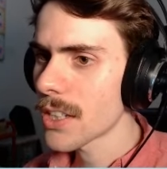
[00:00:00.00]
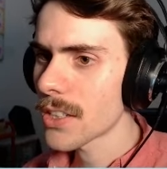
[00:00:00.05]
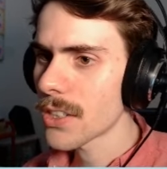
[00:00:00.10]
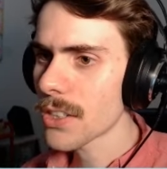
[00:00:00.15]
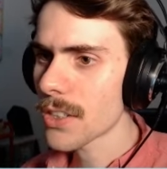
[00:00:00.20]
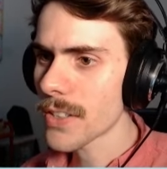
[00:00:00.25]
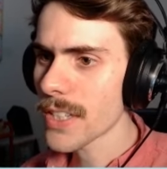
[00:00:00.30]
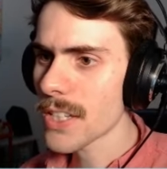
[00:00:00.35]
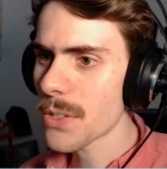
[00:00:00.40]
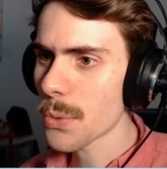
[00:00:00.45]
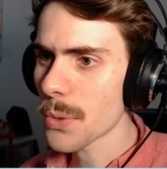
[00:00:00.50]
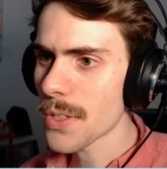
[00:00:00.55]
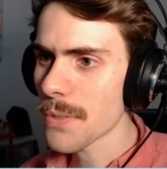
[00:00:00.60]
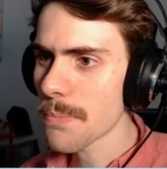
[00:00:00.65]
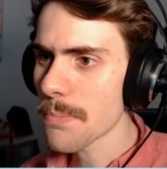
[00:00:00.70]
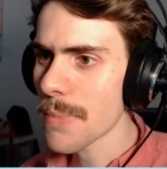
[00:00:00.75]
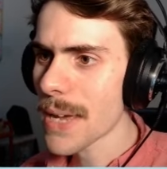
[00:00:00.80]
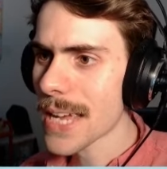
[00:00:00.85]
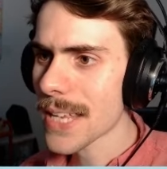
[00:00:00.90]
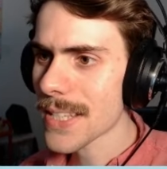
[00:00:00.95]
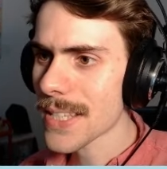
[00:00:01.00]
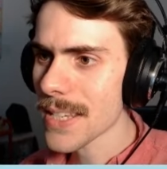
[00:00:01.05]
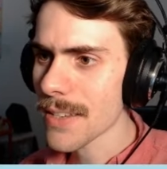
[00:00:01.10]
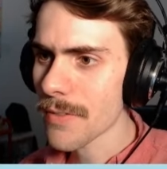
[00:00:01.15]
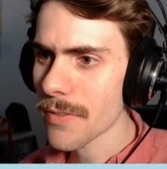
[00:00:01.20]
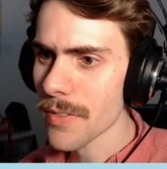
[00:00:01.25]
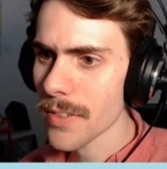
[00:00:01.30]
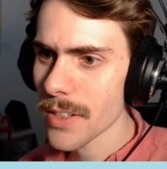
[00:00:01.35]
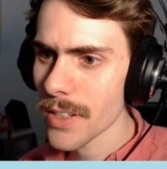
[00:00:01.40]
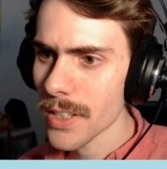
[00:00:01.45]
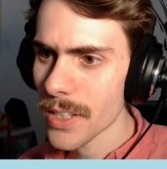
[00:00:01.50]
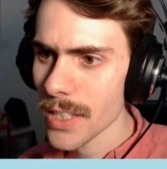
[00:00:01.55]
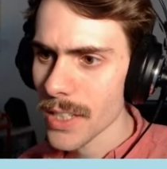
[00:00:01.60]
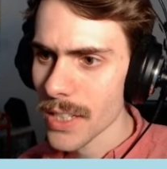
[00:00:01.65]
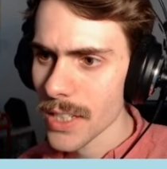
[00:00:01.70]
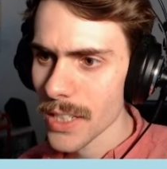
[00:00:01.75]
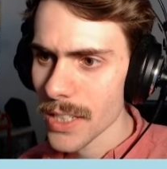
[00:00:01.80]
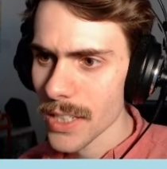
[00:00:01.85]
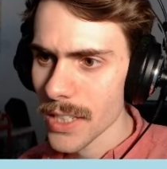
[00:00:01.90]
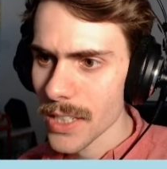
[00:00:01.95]
God, this one's massive.
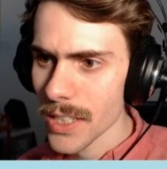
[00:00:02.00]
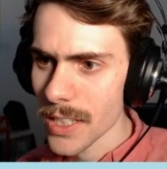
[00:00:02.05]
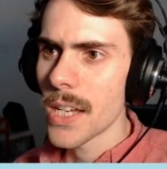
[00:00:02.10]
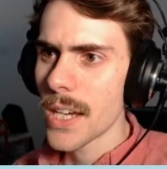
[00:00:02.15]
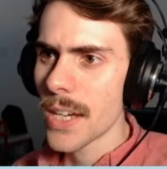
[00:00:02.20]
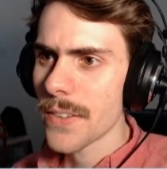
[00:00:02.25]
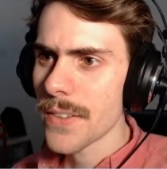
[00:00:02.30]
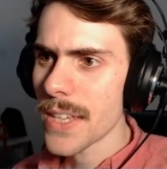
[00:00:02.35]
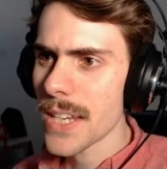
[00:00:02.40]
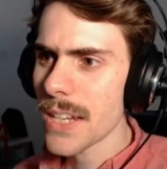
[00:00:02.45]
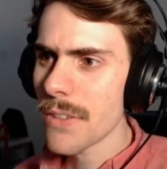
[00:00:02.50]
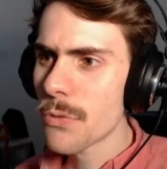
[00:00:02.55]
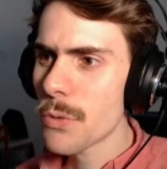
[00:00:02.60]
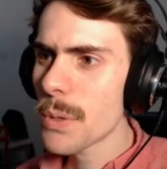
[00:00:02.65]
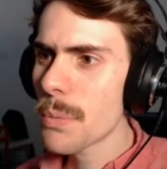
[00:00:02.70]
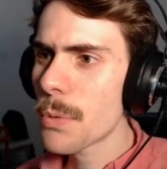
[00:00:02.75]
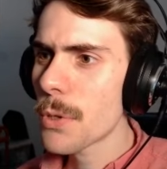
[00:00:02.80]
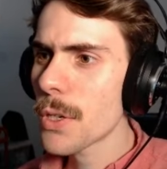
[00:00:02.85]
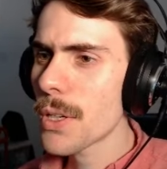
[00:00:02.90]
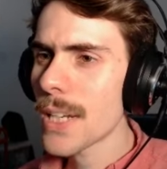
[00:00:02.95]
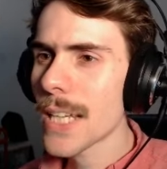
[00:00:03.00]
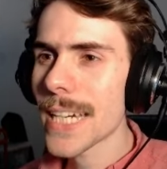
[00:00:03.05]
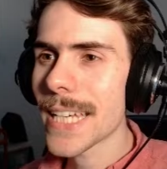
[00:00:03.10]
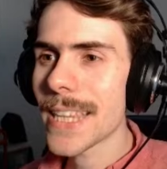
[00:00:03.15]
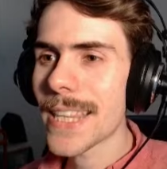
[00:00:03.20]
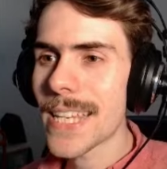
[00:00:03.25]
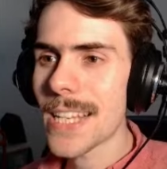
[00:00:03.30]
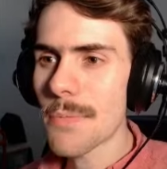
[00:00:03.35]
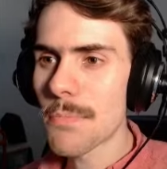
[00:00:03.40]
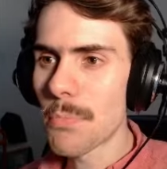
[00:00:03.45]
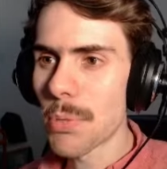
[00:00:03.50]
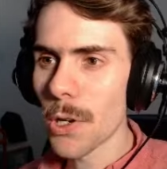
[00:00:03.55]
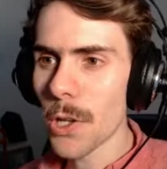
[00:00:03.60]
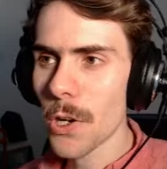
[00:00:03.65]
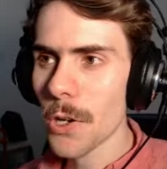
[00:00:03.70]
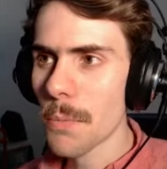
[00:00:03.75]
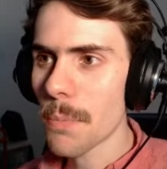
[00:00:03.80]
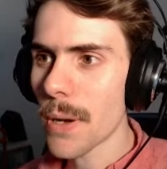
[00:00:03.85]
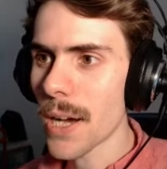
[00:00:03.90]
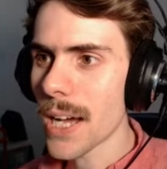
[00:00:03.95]
And then if we put like this
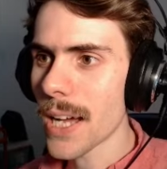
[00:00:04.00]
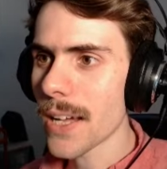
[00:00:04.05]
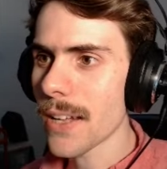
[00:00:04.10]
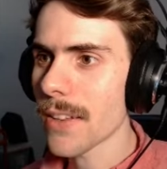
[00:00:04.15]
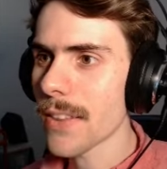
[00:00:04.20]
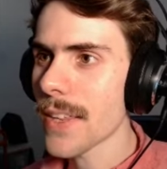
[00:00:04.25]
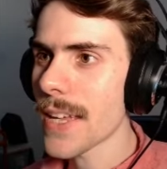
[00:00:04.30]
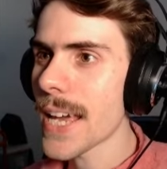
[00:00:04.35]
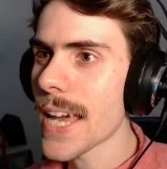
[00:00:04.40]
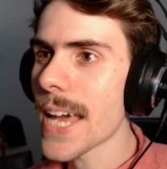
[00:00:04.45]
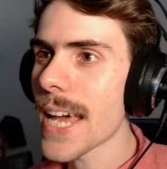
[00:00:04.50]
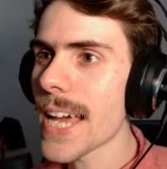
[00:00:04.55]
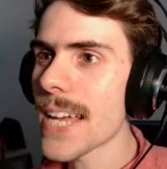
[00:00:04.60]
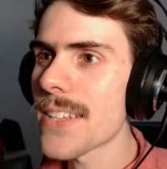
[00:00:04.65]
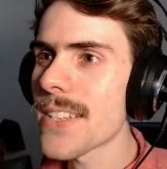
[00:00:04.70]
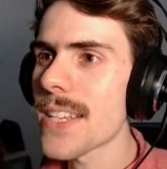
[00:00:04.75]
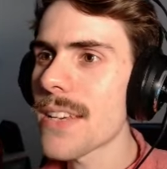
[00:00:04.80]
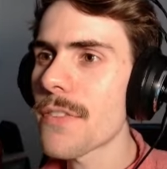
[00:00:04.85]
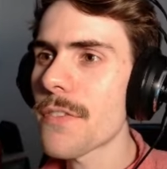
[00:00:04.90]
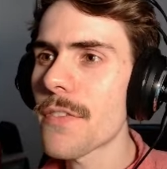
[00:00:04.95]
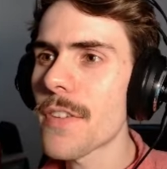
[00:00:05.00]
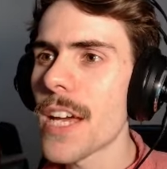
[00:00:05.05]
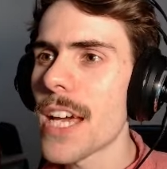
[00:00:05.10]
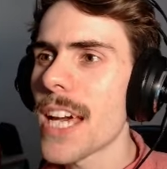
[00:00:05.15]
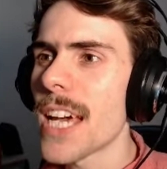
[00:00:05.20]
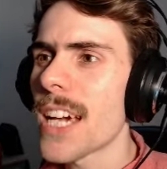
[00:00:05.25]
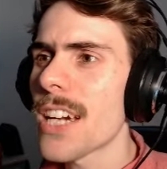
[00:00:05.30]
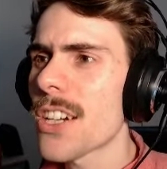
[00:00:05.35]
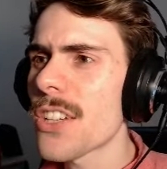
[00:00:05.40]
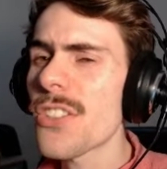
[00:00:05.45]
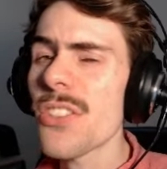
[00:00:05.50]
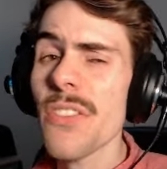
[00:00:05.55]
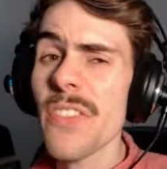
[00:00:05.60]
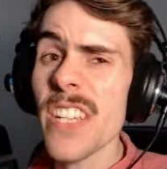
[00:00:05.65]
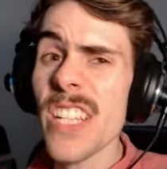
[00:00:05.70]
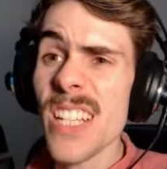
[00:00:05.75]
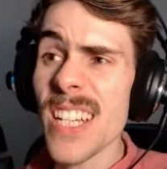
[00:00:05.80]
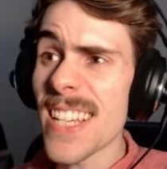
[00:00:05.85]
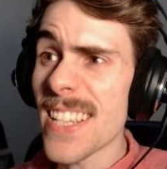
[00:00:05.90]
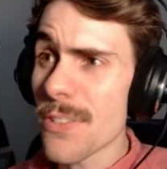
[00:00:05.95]
block pile there, as if, because
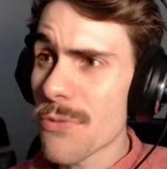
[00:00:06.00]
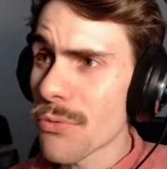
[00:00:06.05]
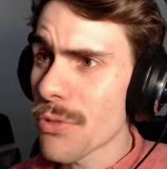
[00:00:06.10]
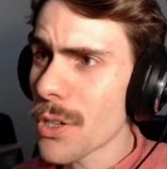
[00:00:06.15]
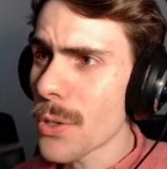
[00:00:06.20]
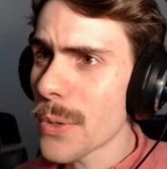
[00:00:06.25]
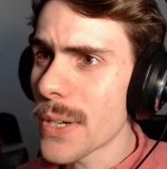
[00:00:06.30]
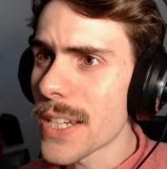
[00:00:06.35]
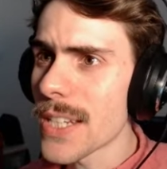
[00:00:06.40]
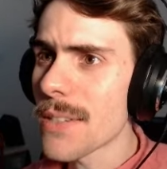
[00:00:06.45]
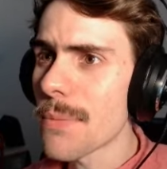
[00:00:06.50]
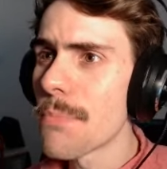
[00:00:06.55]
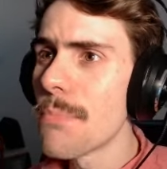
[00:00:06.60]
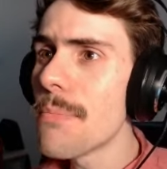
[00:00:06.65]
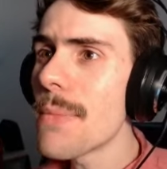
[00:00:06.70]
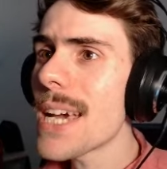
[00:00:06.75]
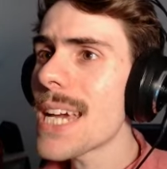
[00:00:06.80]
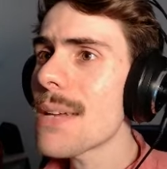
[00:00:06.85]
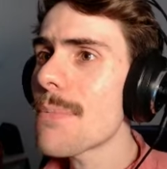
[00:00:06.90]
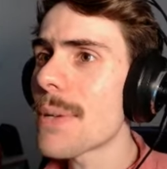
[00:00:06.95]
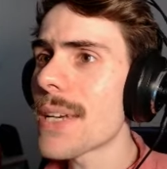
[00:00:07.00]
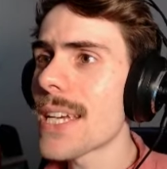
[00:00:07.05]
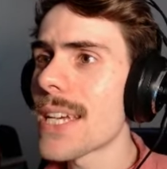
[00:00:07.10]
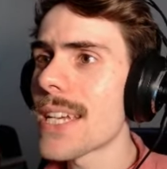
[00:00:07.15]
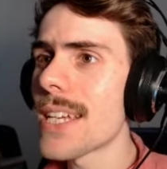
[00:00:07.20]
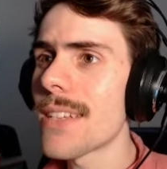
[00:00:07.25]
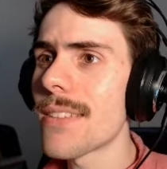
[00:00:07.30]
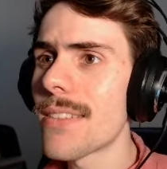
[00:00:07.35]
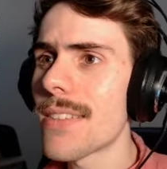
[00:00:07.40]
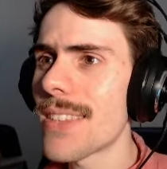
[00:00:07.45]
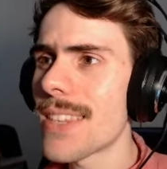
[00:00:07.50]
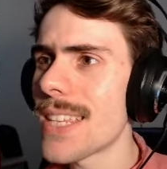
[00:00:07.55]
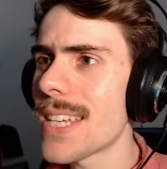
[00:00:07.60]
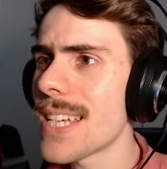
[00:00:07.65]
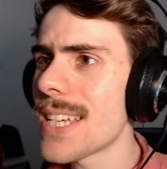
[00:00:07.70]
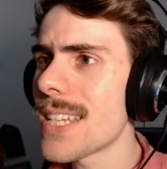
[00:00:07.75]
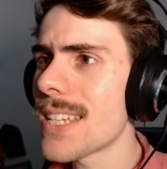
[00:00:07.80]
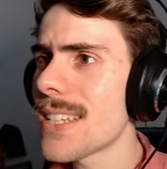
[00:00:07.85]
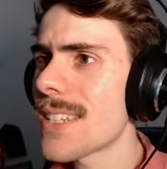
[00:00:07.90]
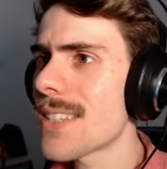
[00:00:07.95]
obviously it's ruined, maybe
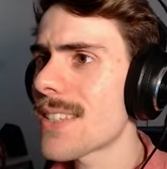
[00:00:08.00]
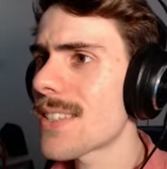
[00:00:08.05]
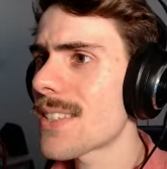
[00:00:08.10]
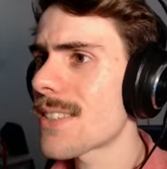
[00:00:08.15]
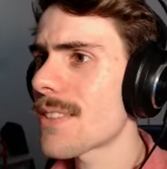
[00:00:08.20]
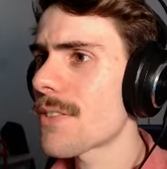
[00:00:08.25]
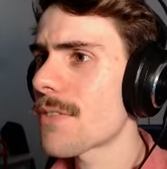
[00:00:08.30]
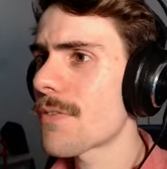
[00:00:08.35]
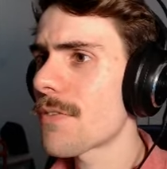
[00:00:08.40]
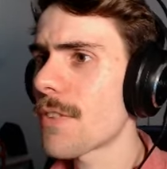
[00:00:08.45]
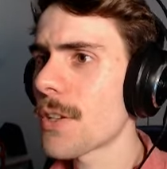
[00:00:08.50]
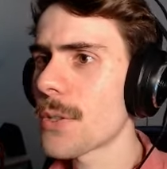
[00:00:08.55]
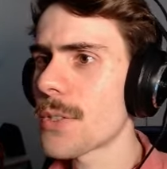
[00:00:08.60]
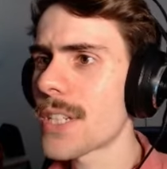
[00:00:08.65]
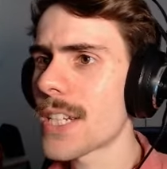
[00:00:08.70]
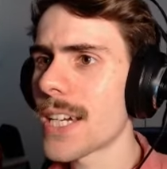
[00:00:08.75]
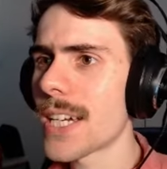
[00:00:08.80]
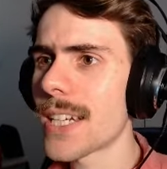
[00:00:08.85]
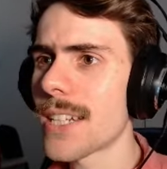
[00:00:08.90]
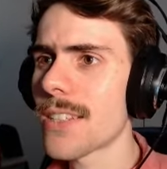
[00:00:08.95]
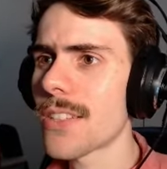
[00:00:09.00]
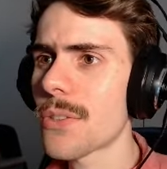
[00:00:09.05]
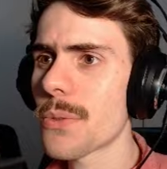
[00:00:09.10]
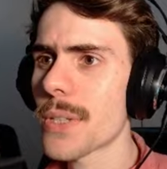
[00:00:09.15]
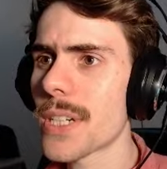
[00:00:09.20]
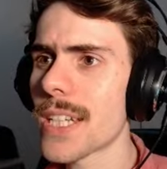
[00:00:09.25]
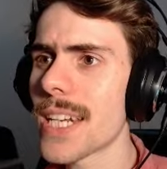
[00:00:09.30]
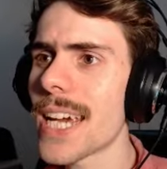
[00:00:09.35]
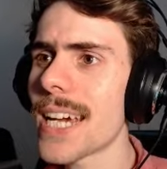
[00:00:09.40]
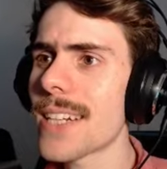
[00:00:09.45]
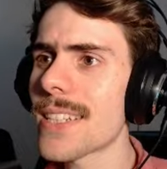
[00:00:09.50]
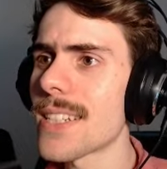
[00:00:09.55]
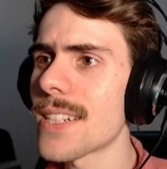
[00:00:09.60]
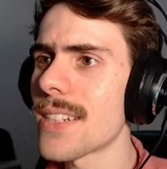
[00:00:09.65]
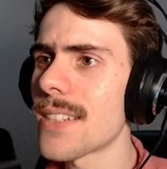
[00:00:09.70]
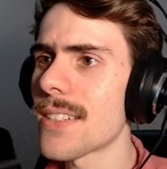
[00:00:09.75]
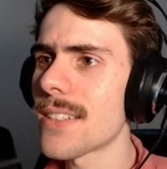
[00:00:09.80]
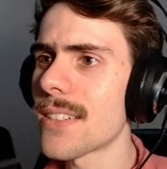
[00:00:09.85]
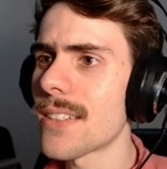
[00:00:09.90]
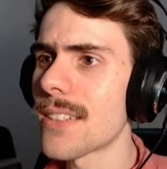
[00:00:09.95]
these floating islands were
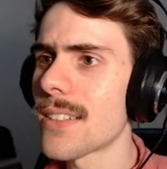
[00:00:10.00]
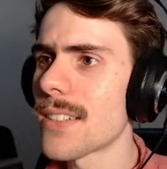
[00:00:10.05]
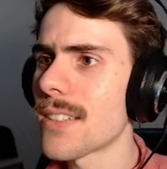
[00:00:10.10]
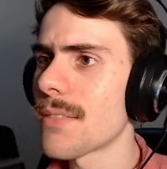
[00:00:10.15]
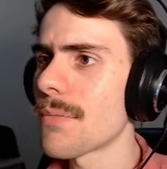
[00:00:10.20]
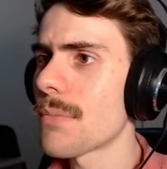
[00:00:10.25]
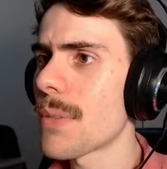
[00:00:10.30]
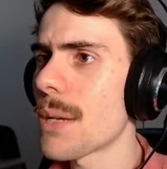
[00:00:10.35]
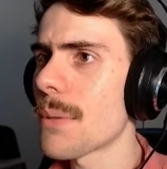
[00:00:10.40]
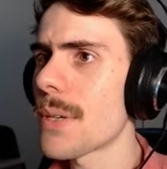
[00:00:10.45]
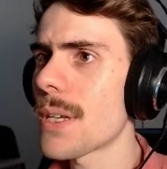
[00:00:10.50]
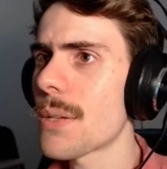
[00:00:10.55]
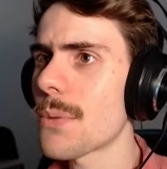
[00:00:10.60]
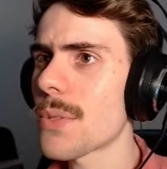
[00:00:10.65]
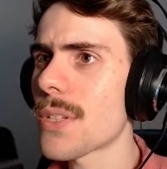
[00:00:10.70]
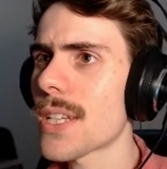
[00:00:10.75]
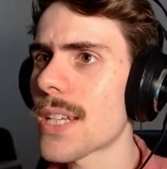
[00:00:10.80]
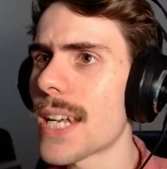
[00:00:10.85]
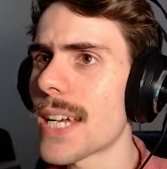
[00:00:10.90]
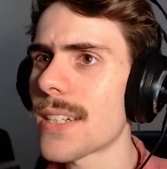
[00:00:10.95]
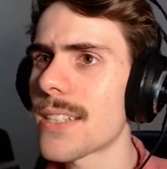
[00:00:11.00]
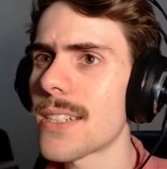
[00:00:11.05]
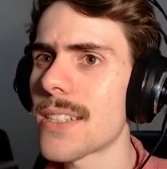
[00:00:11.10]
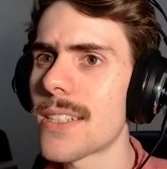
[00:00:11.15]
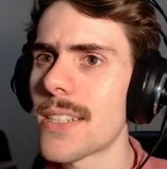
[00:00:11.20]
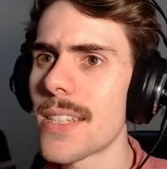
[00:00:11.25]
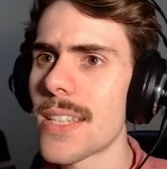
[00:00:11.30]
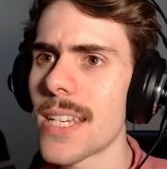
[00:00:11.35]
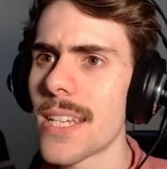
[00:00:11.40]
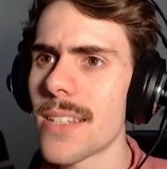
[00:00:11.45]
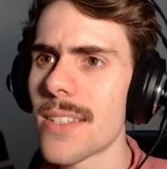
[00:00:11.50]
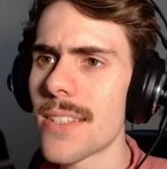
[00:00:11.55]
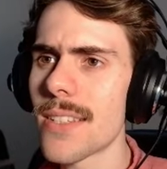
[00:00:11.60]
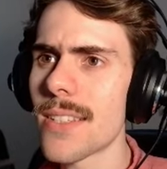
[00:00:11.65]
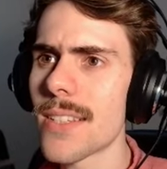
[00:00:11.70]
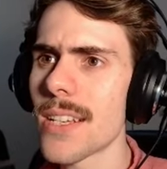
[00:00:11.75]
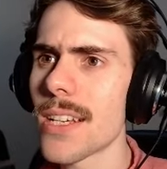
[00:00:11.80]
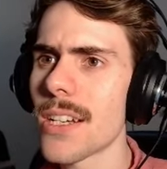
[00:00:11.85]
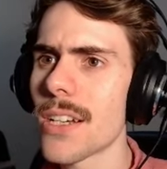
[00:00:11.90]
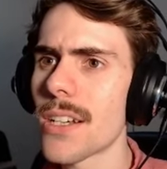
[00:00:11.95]
connected. Maybe it was connected to
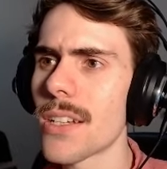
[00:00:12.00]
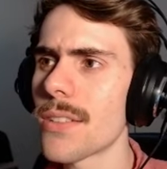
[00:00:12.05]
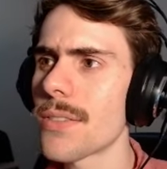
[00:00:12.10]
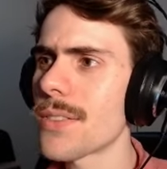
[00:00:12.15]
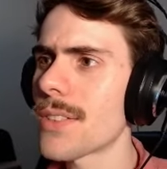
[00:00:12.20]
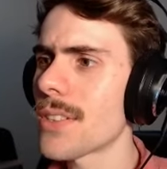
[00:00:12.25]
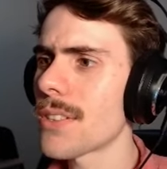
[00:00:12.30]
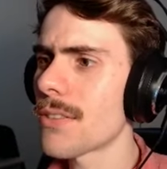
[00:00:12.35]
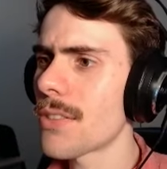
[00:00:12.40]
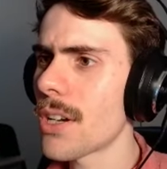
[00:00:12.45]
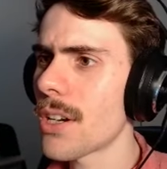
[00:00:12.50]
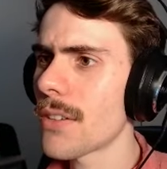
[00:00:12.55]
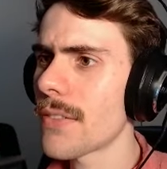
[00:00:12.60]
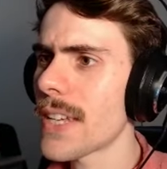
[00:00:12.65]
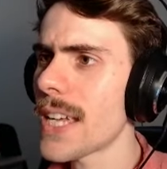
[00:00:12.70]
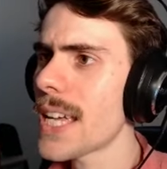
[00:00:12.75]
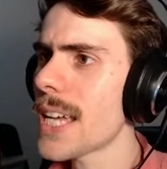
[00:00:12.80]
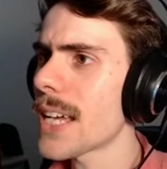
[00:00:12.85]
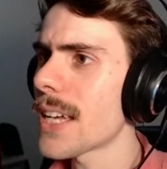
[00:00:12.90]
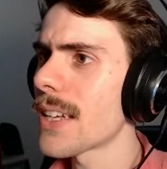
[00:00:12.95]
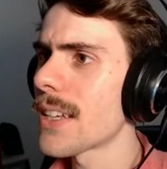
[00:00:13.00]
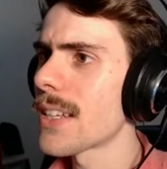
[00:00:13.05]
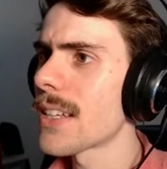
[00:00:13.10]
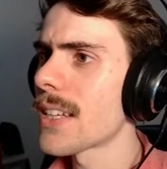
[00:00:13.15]
this over here.